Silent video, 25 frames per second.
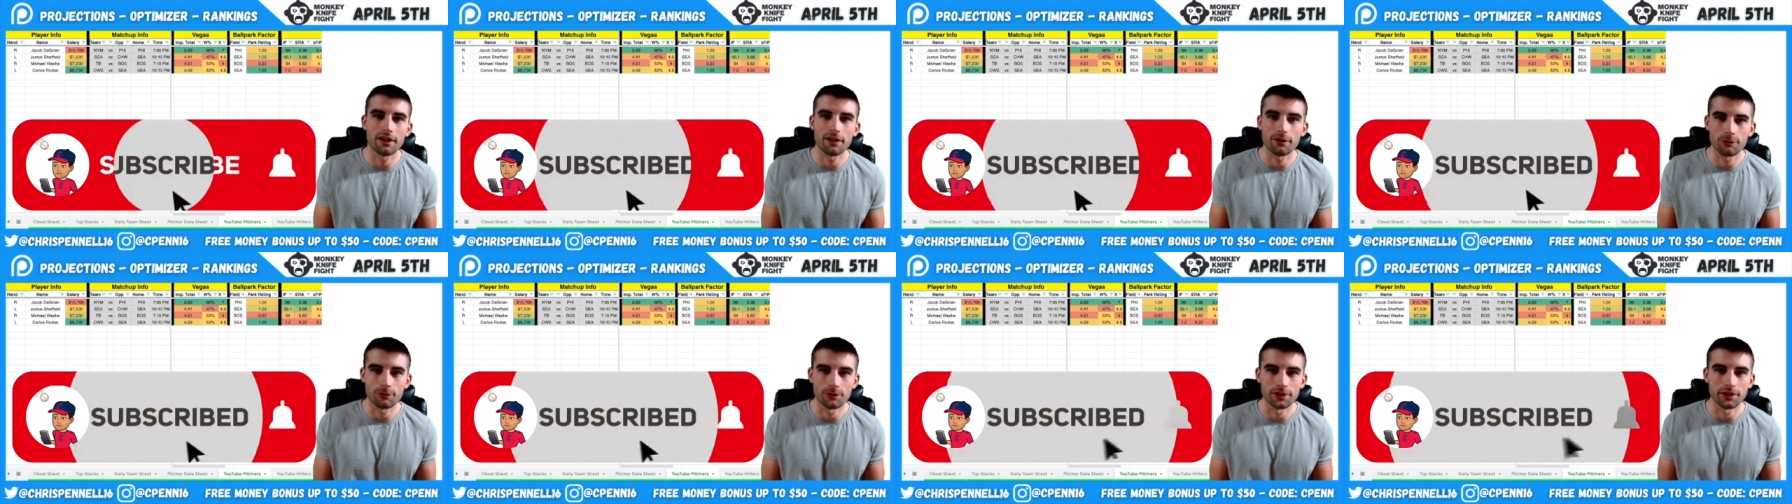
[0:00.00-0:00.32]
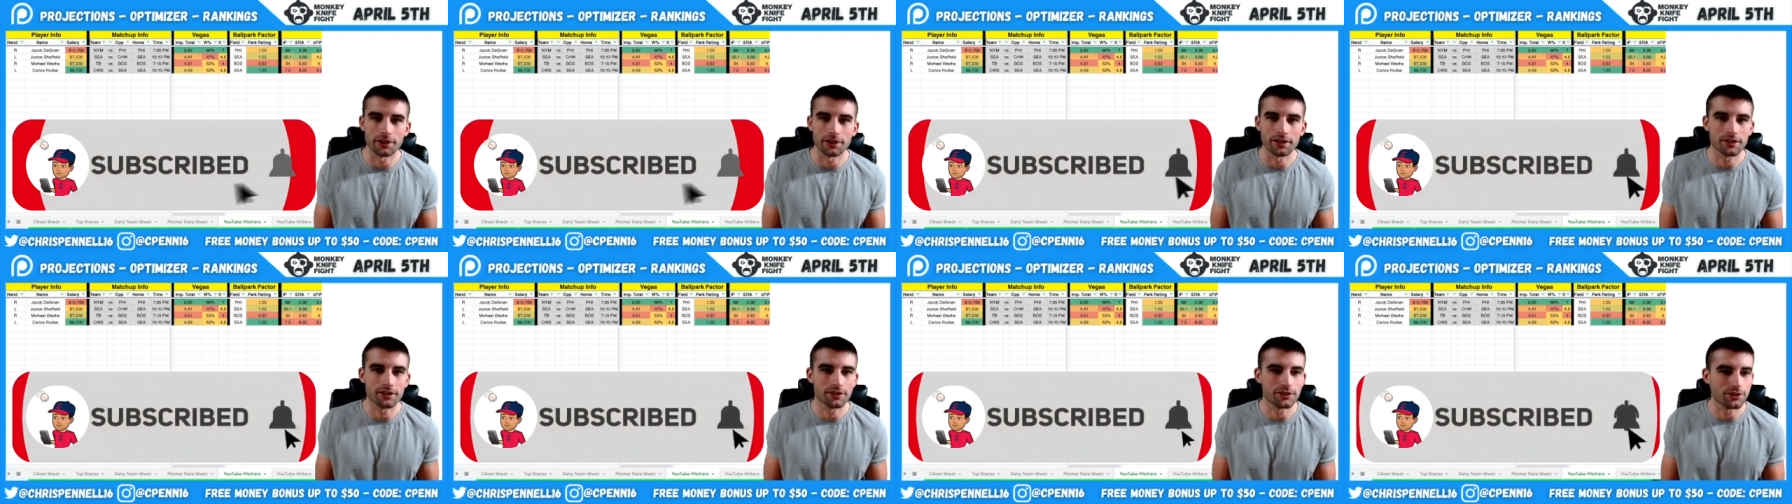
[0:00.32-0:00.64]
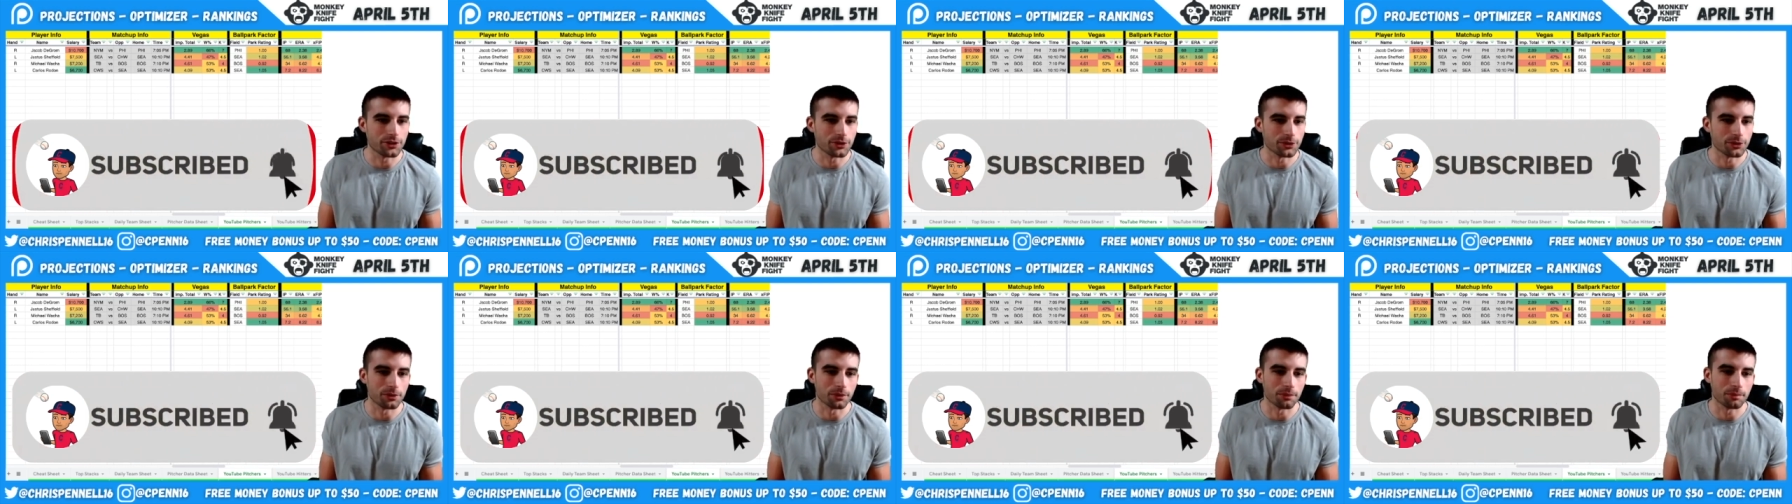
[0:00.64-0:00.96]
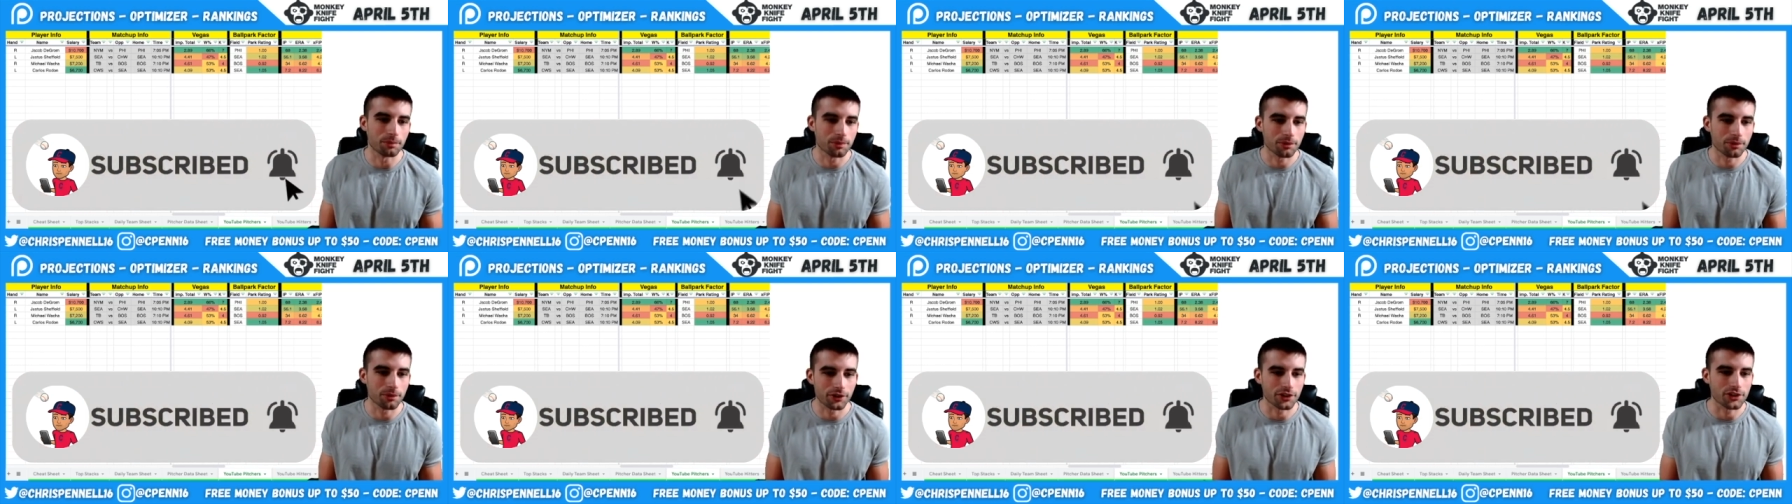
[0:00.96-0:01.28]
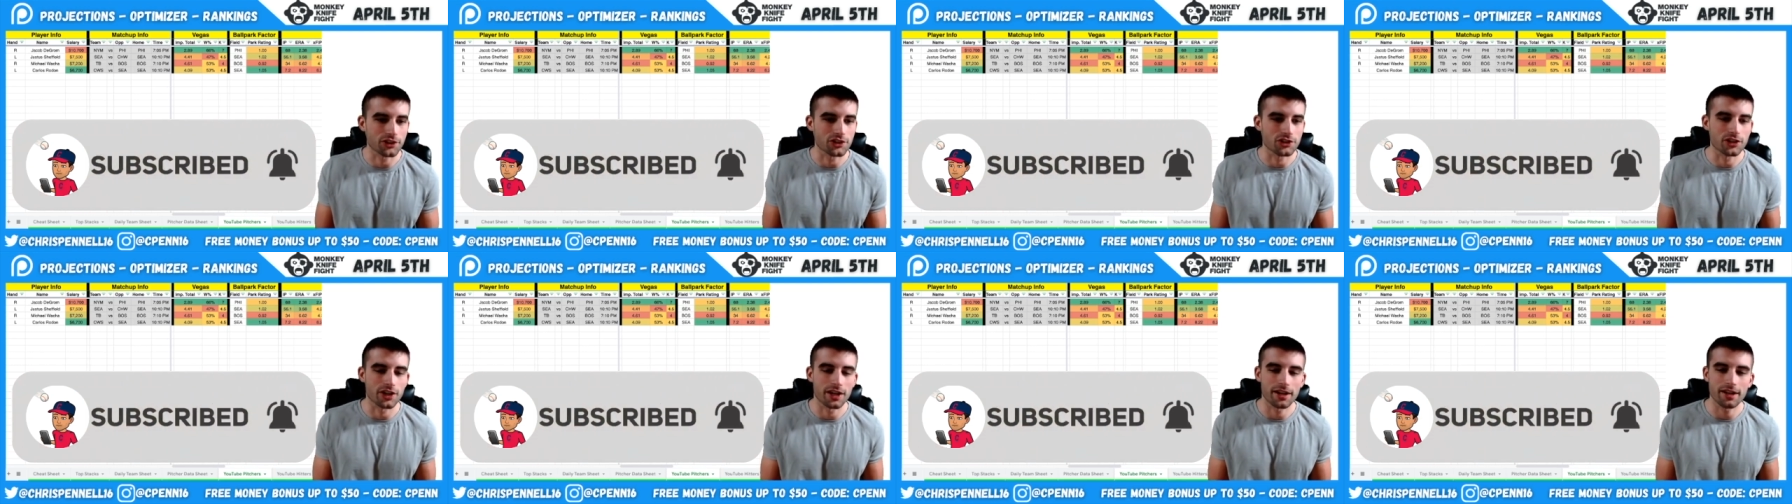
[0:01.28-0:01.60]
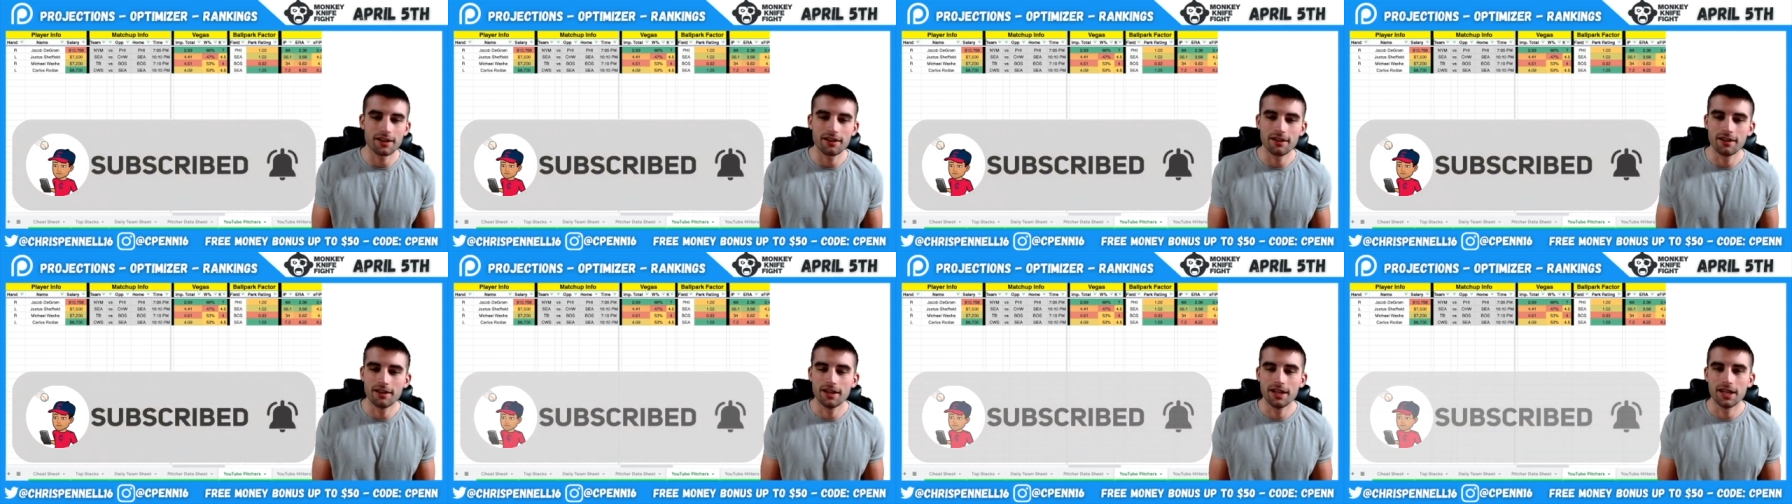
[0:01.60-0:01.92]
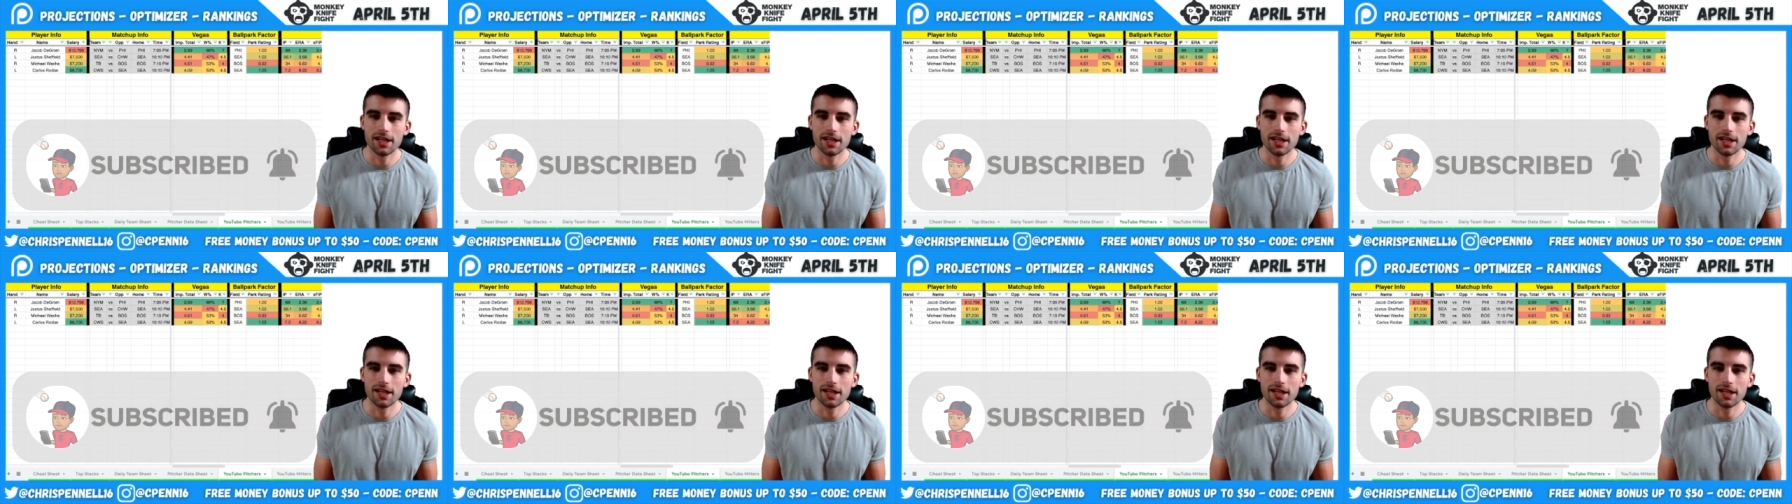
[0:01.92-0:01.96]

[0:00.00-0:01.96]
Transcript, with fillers: Really do appreciate it.